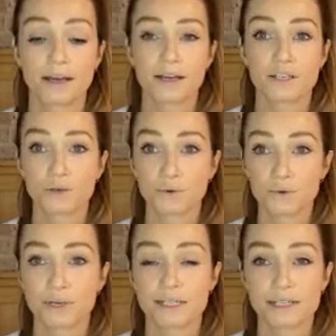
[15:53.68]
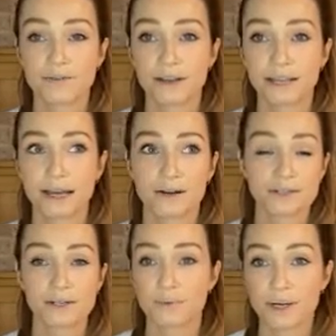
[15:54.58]
school and stuff like that, and I was
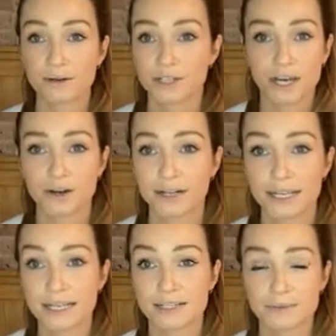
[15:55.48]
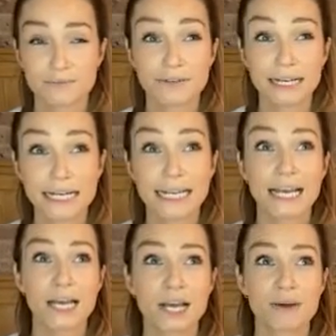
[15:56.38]
in a wheelchair and things. It was really
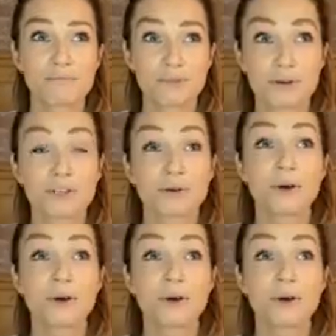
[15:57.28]
brutal.